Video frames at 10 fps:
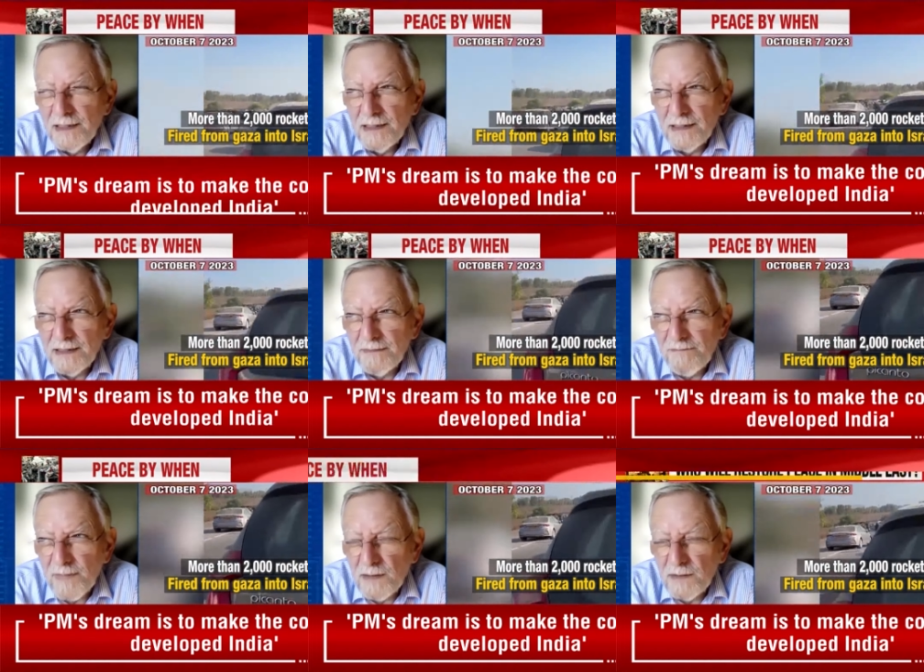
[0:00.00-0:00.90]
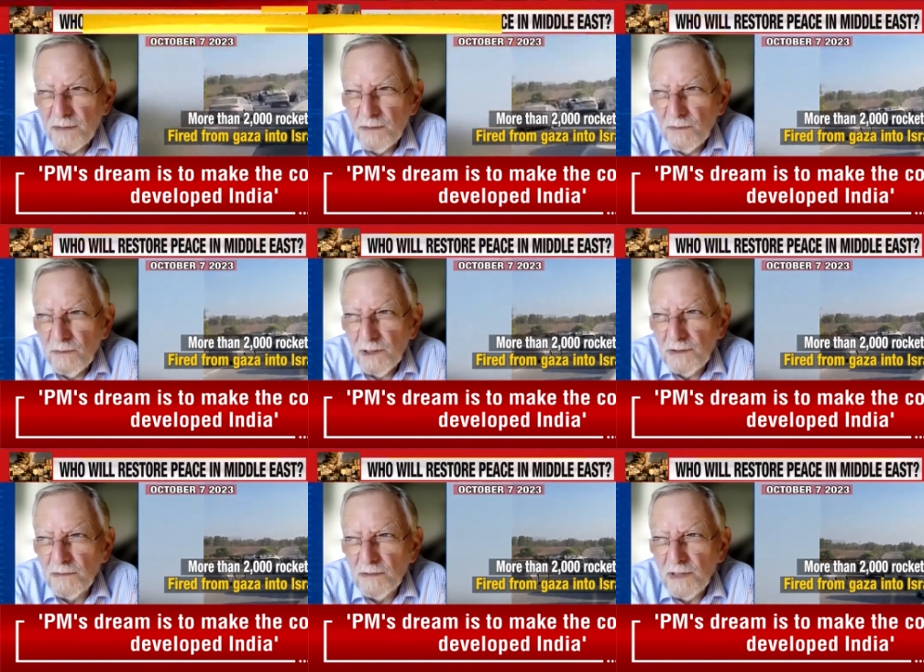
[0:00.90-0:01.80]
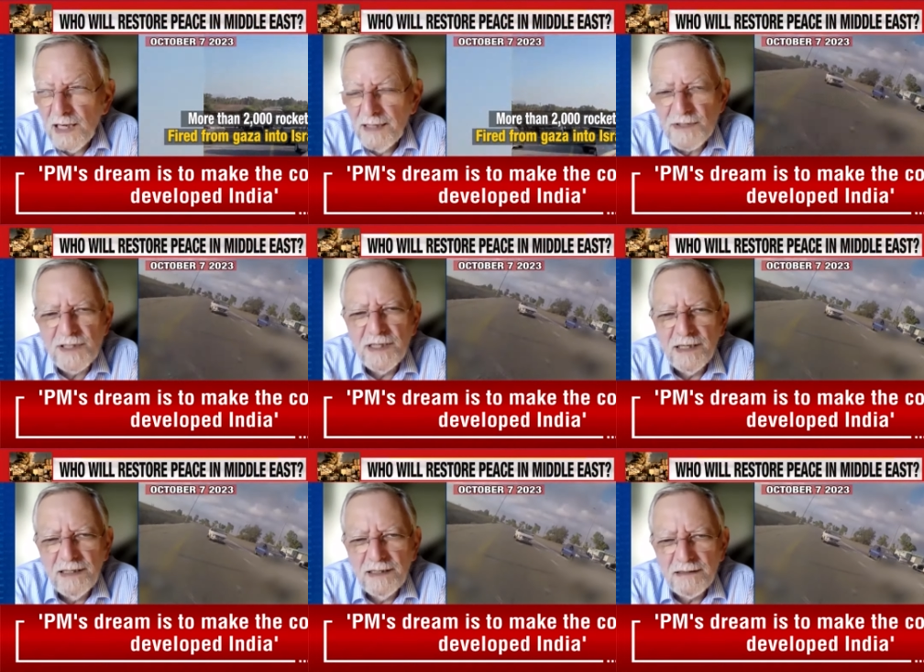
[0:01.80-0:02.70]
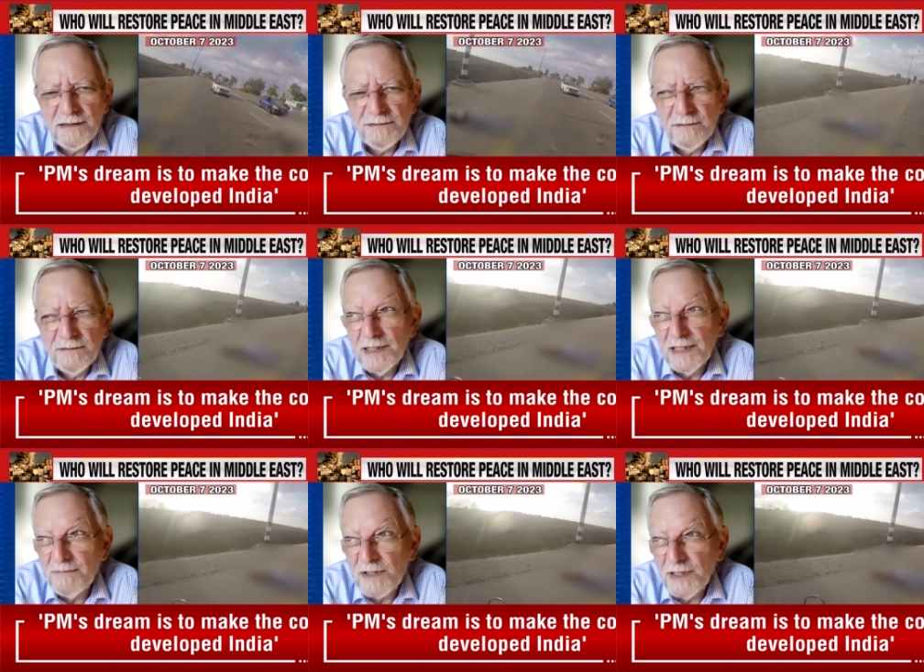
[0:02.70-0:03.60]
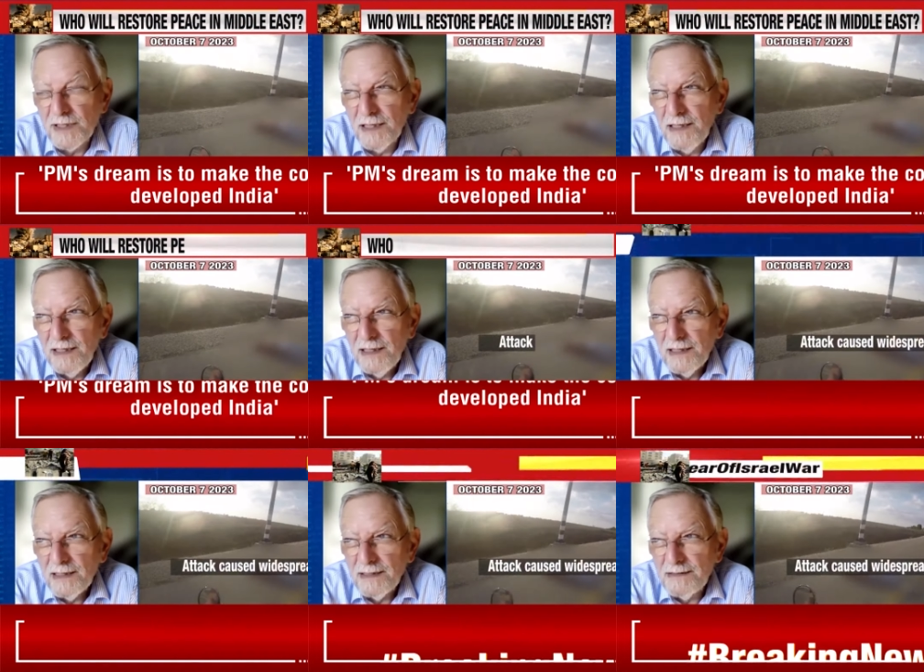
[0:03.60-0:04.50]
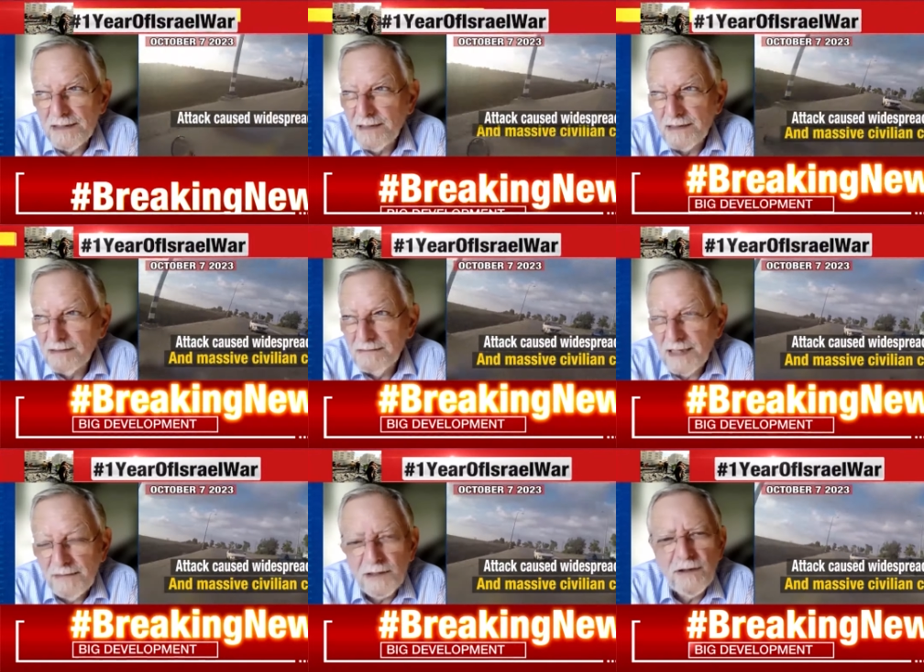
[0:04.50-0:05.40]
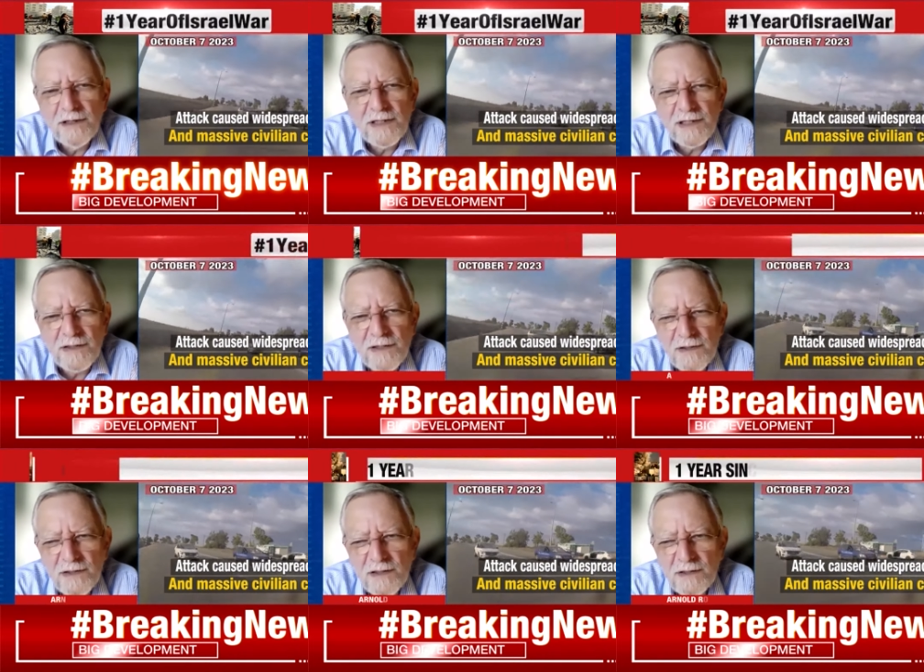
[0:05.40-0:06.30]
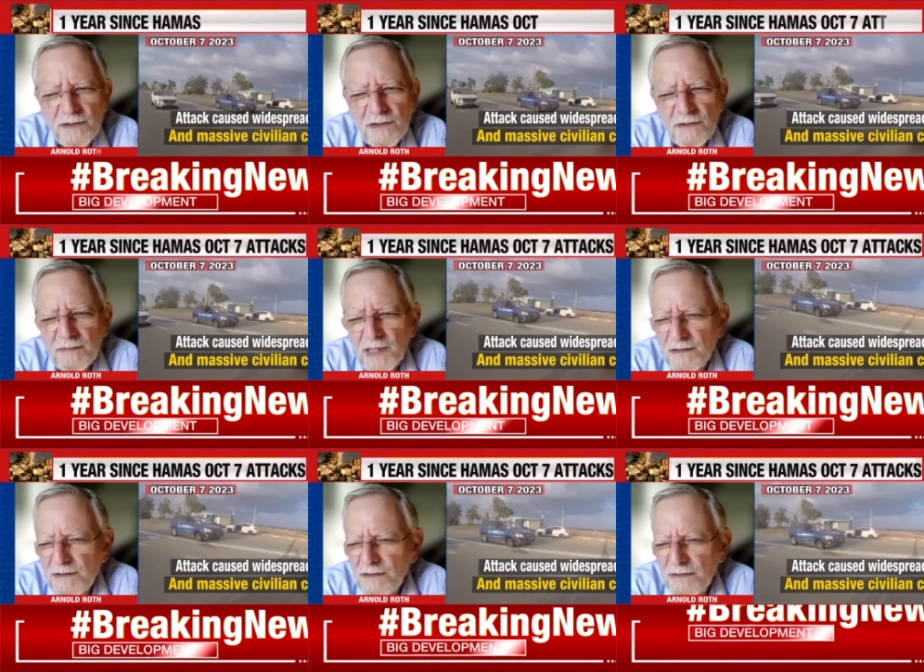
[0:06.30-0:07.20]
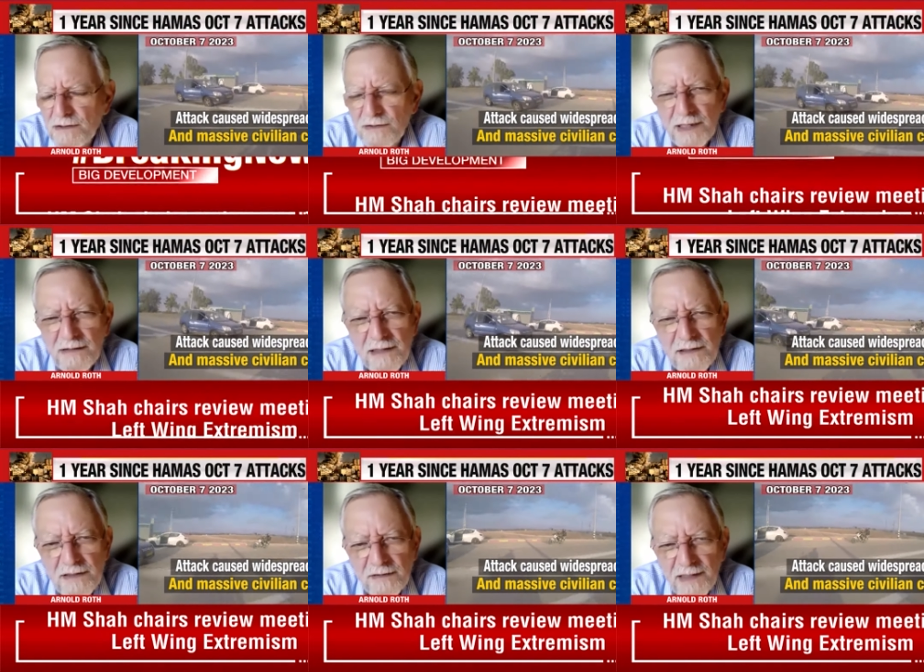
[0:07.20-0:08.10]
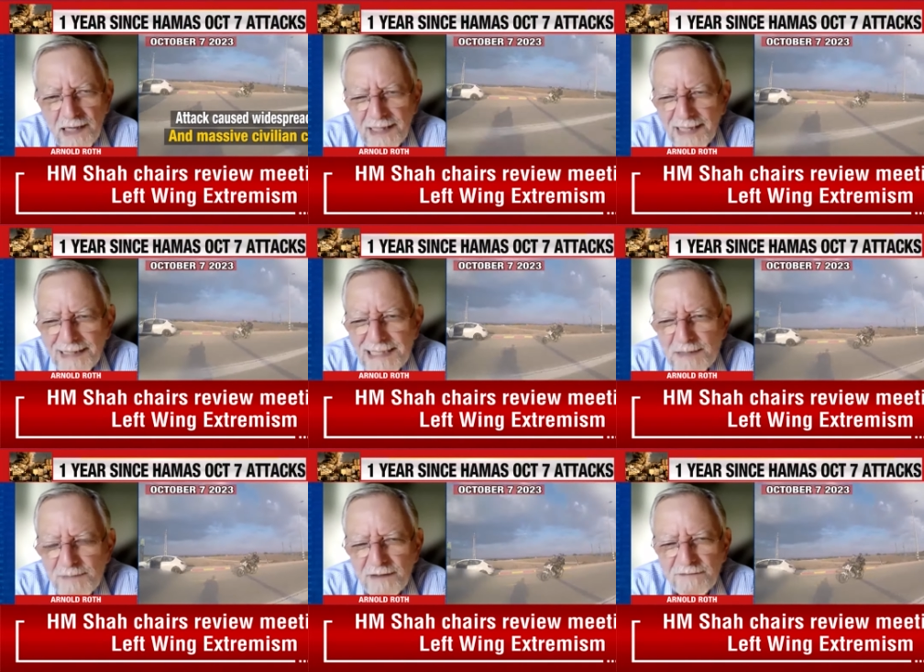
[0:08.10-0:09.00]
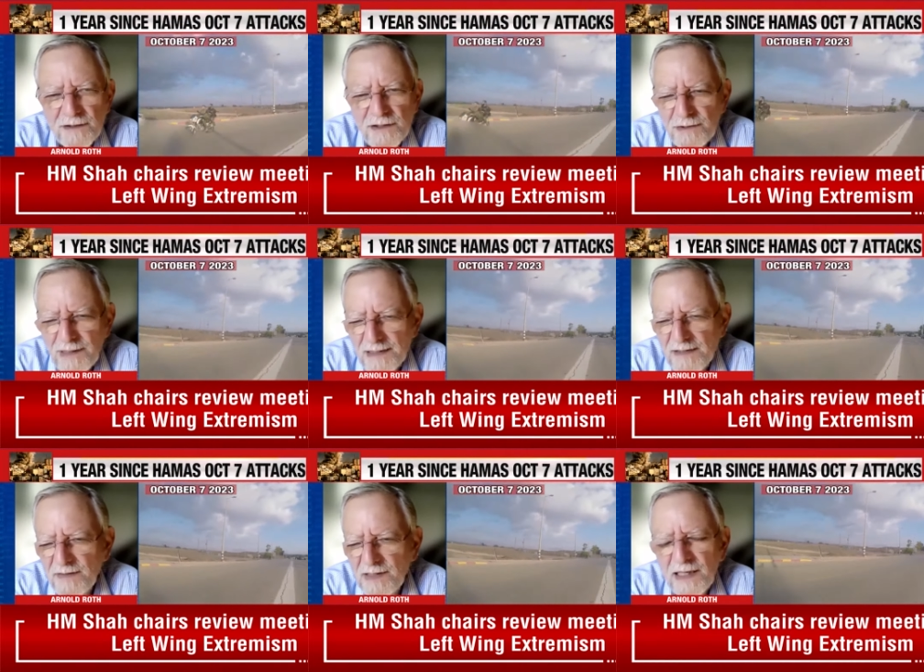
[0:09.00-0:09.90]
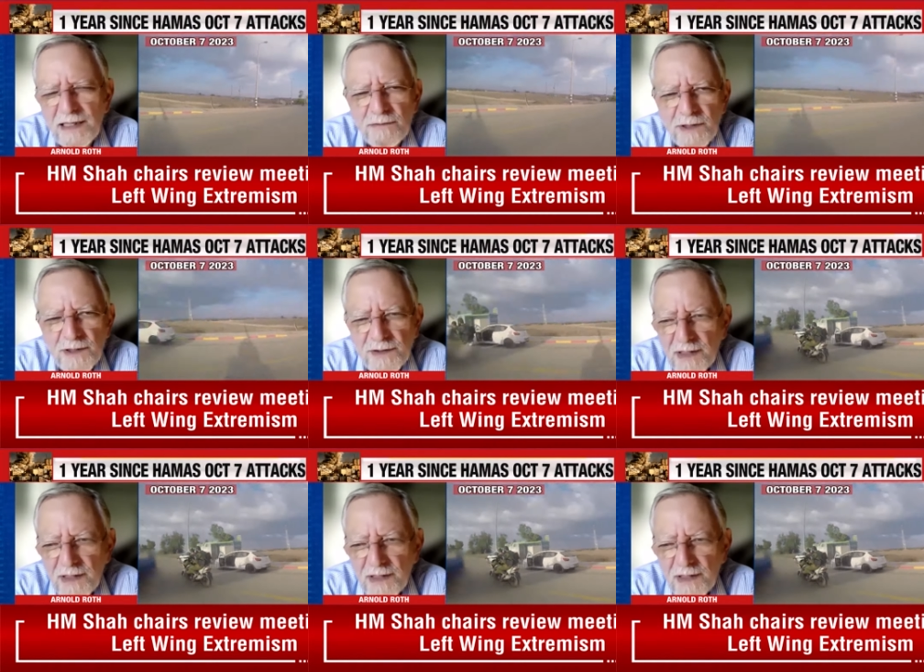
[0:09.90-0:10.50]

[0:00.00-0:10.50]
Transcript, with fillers: Um, what I'm seeing here, from where I'm sitting, it doesn't come across as as as, as strength necessarily. I, I just spent the first two hours of the day with